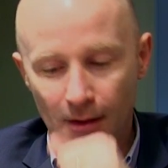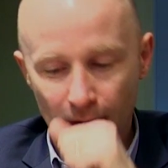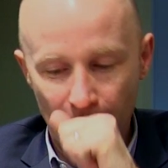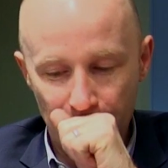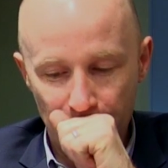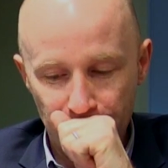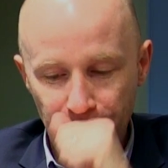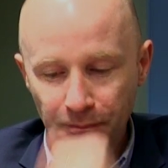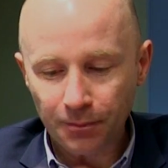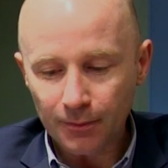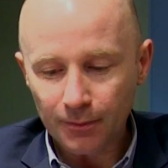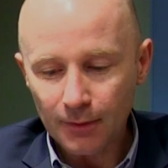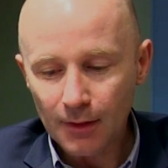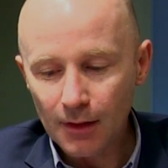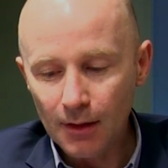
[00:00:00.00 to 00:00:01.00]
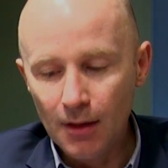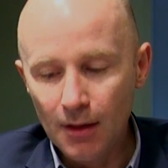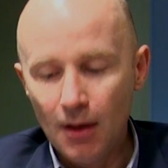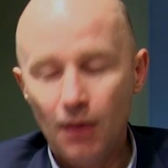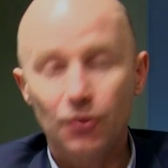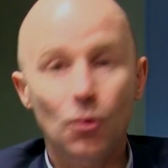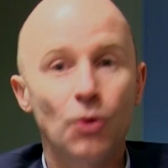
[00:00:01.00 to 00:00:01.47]

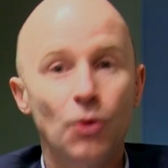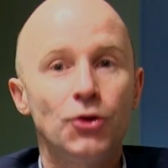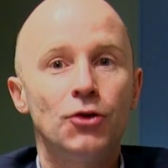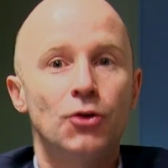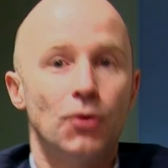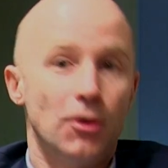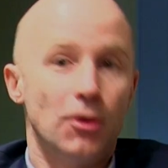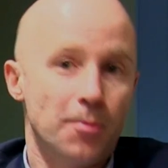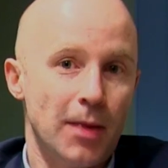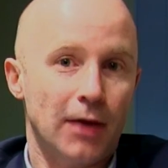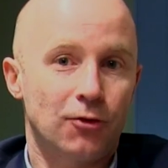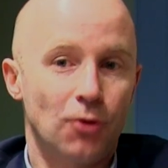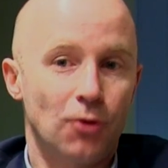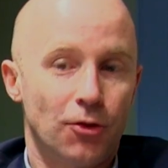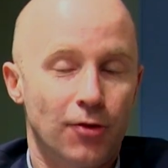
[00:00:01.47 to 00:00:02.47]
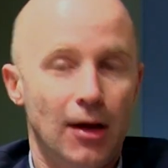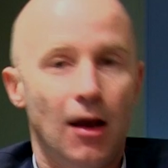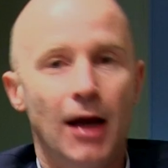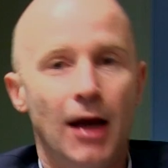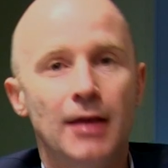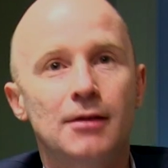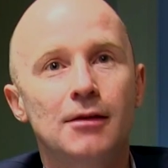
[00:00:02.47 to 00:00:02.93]
So what do? You pick 2 or 3
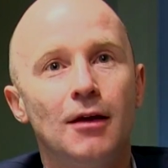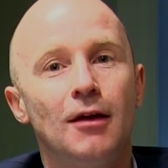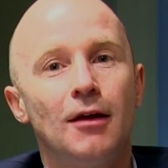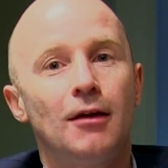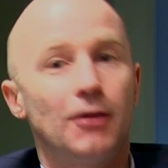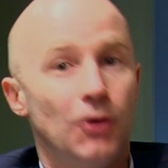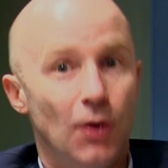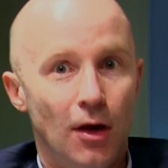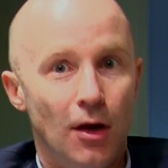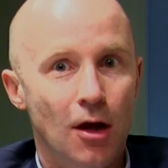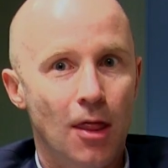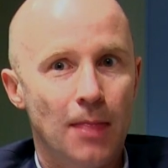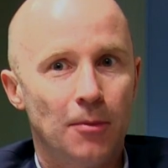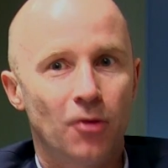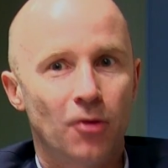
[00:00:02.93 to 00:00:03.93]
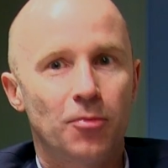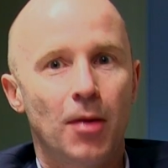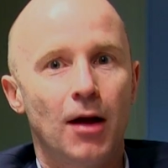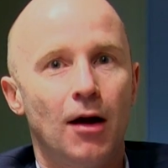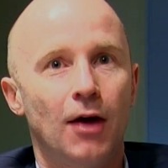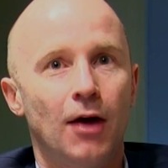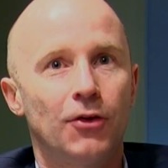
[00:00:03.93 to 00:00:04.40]
lines, you learn them off
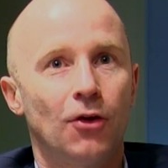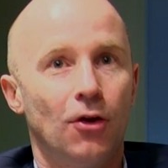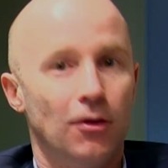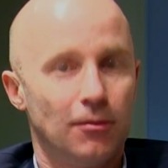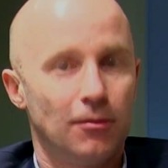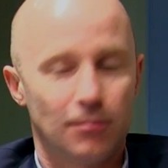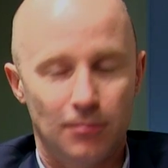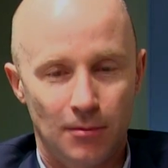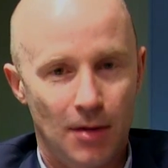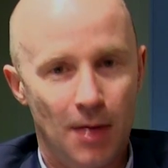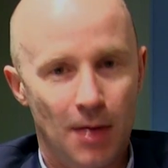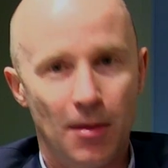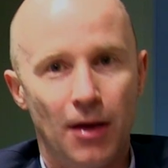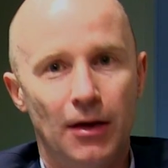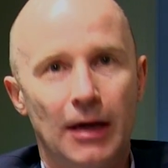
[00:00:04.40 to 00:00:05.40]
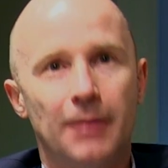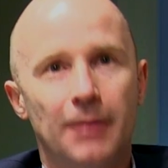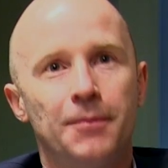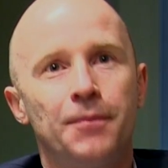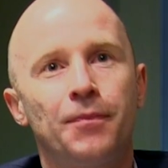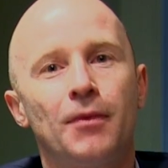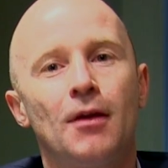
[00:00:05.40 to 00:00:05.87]
by heart on a Monday.
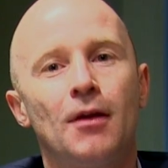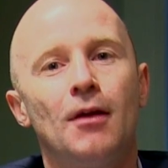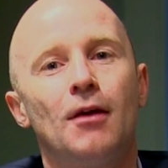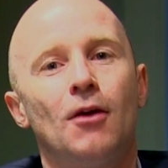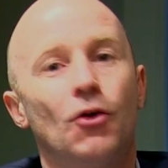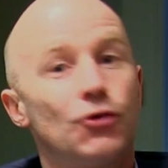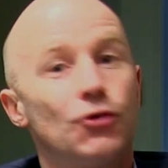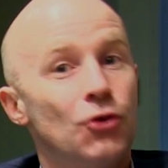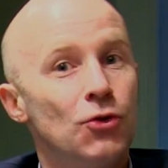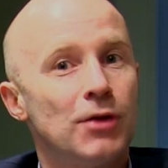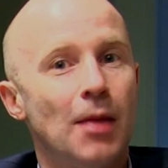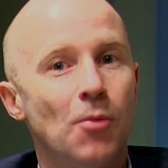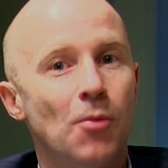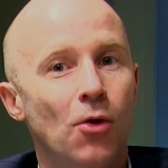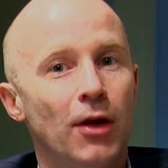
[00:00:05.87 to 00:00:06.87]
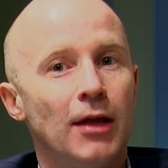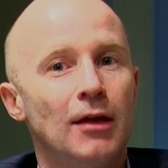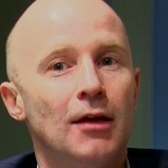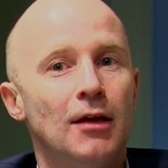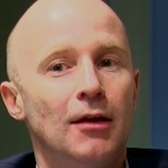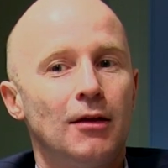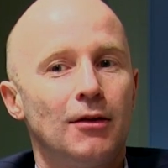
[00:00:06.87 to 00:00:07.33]
On Tuesday
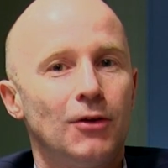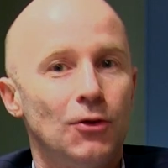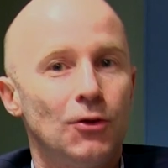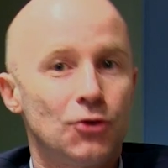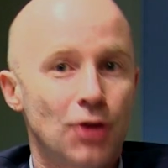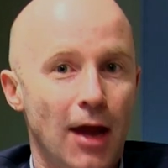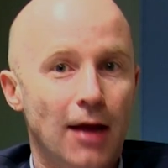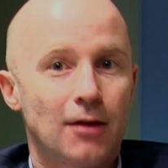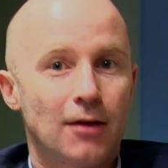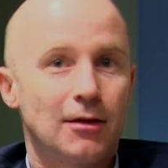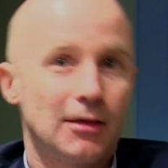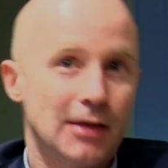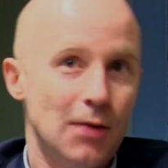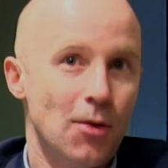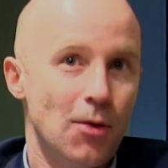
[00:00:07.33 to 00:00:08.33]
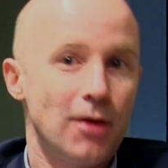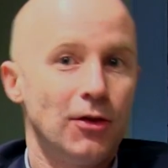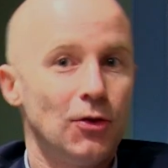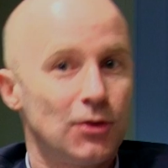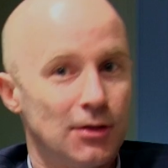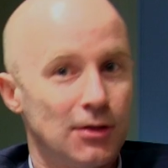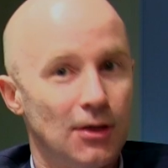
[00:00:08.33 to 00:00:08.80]
morning, you check to see whether
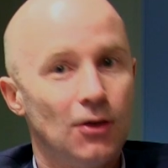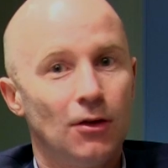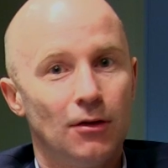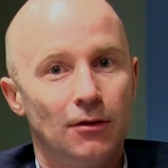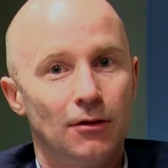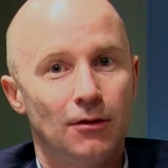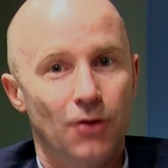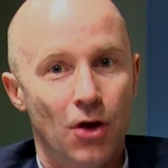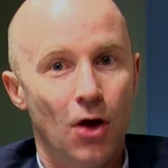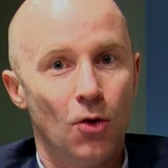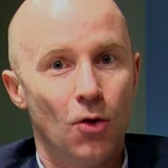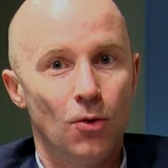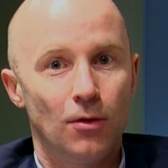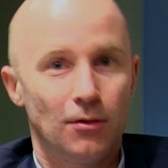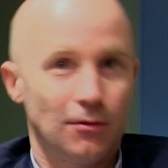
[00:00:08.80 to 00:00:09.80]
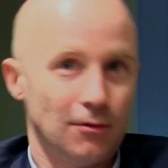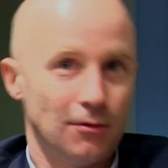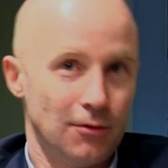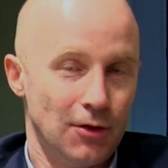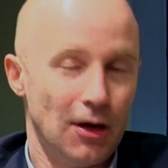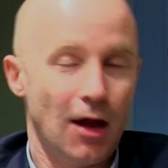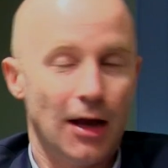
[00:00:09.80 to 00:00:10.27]
you still know
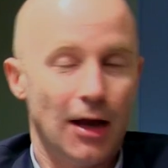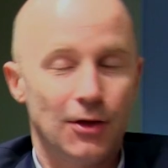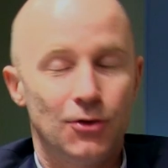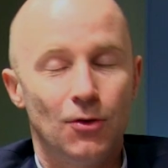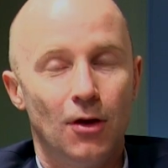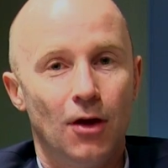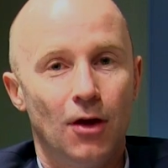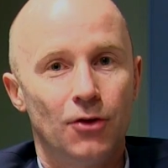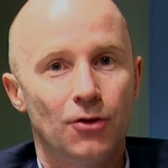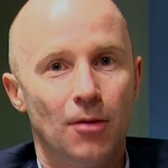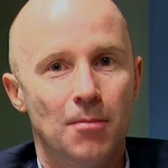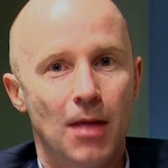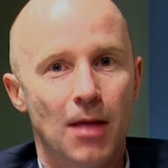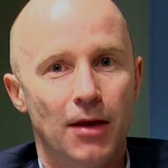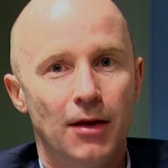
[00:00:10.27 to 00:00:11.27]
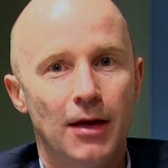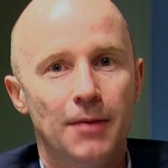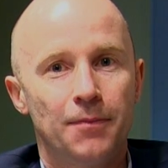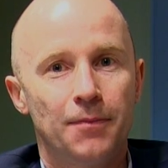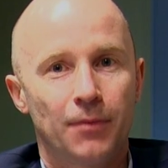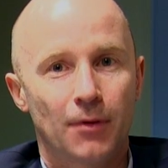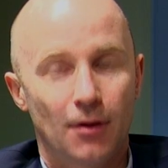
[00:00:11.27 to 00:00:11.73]
the lines you learnt on
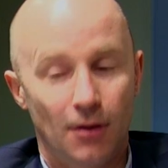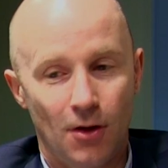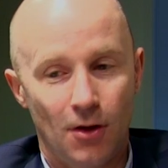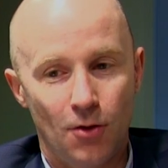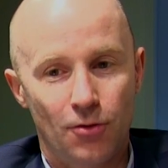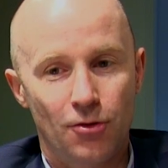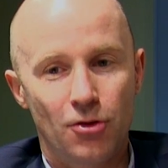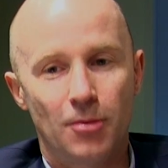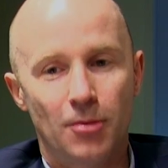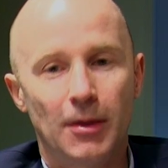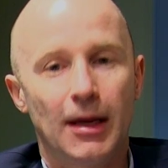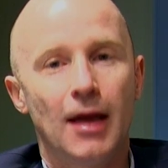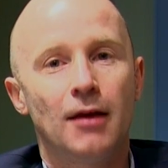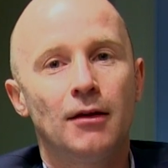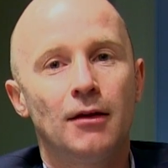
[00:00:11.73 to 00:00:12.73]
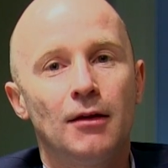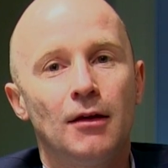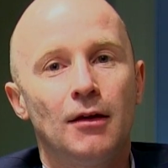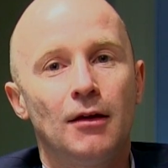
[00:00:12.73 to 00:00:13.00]
Monday and go through them again.